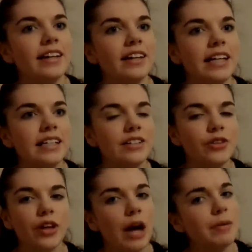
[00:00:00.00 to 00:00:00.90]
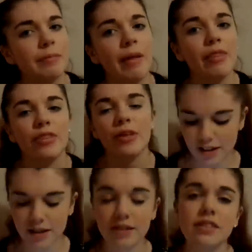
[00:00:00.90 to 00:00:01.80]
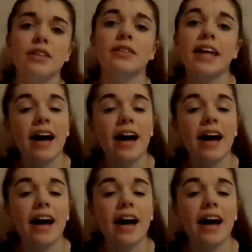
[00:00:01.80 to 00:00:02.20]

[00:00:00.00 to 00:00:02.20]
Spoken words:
into the coming month. So yeah,